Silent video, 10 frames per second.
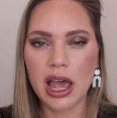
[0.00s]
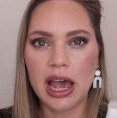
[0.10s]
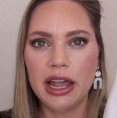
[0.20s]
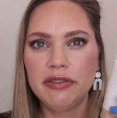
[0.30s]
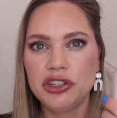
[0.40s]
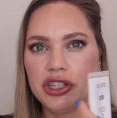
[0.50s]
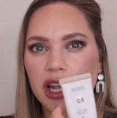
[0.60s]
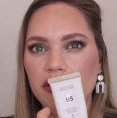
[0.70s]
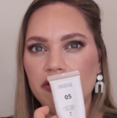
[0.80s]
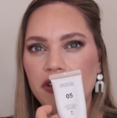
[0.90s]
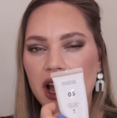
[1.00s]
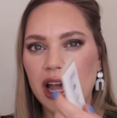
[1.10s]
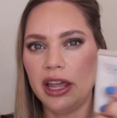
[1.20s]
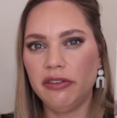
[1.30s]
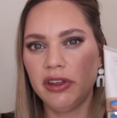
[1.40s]
I have the shade
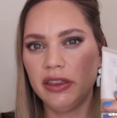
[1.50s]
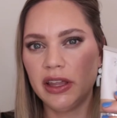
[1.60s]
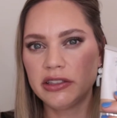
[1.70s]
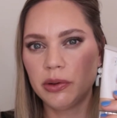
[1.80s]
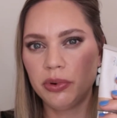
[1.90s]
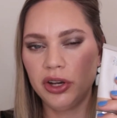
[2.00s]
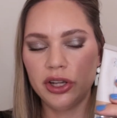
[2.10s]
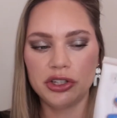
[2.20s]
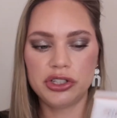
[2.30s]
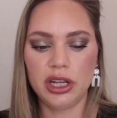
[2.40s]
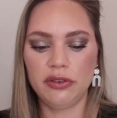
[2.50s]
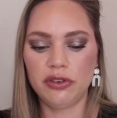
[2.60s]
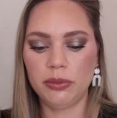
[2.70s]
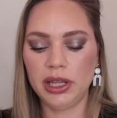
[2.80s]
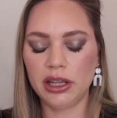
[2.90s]
5 and that's a pretty good shade
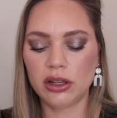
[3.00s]
for me.